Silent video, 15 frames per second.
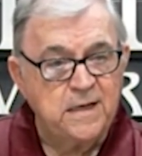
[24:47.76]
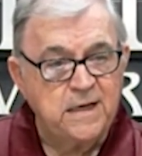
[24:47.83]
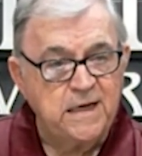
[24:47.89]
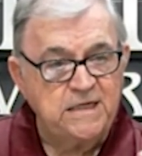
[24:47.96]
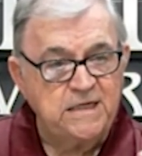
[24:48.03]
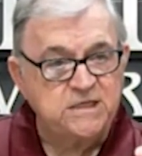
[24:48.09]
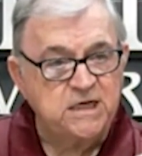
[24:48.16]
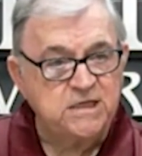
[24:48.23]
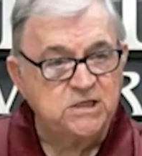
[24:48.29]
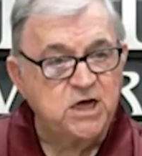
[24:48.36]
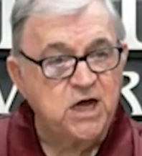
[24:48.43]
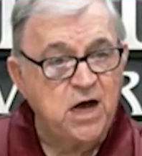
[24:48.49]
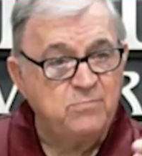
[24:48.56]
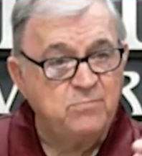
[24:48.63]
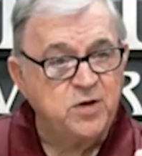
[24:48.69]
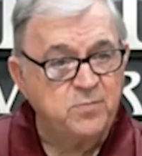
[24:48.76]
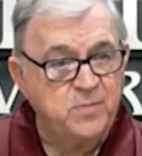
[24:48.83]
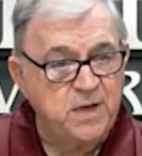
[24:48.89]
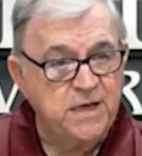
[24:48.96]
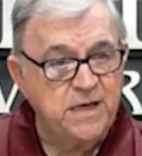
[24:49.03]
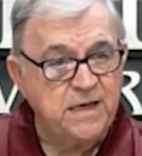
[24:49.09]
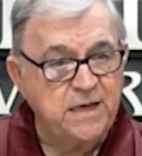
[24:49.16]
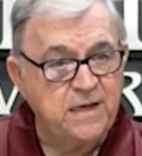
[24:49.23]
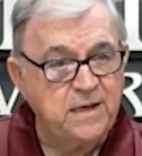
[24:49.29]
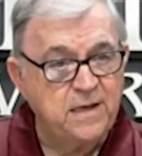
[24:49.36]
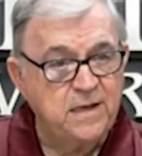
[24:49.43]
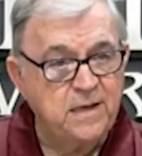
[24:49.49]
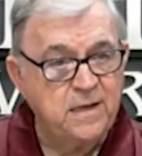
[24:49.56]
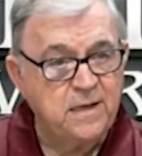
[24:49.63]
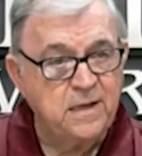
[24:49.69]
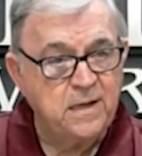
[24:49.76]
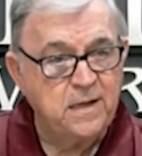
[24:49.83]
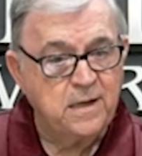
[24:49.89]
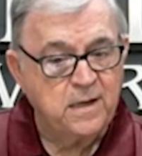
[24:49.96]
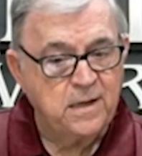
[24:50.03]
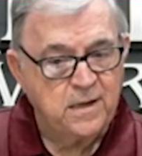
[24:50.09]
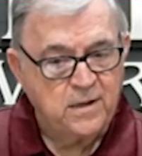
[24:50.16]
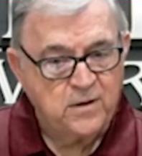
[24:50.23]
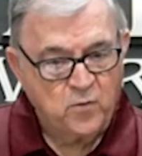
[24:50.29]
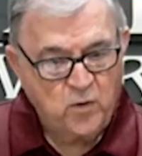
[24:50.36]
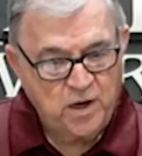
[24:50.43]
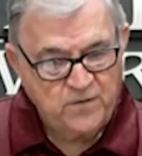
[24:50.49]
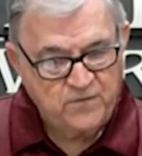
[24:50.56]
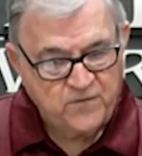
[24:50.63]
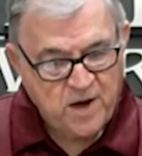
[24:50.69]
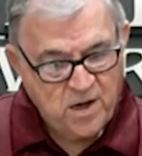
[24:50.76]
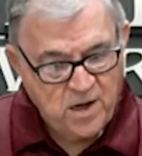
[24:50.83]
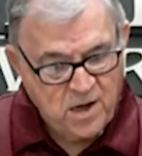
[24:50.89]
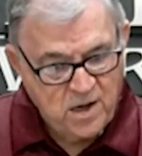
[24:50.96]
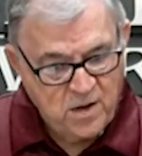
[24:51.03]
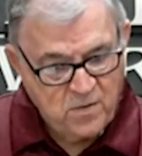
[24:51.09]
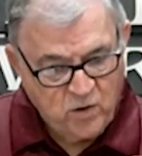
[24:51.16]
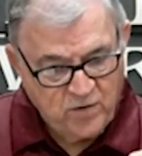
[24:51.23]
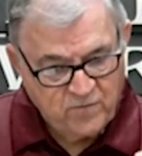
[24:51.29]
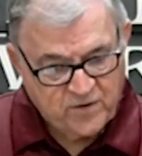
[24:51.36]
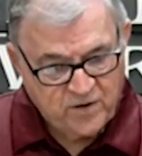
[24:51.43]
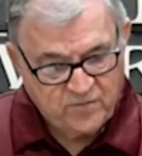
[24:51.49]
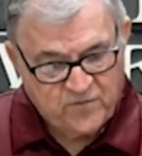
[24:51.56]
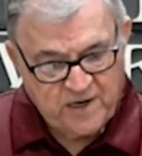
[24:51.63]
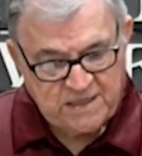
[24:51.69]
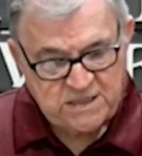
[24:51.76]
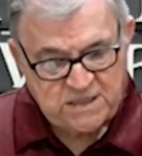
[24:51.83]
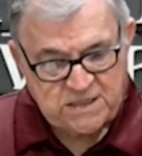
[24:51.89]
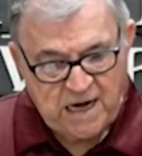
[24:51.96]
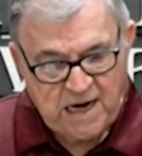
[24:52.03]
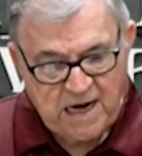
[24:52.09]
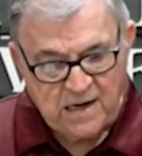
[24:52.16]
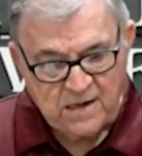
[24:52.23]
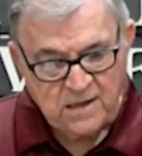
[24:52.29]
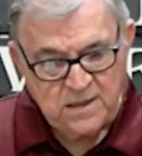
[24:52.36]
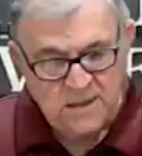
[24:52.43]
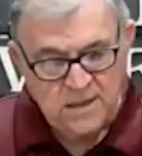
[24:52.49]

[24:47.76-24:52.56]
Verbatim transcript: He says, Come to me. We have come, we've confessed our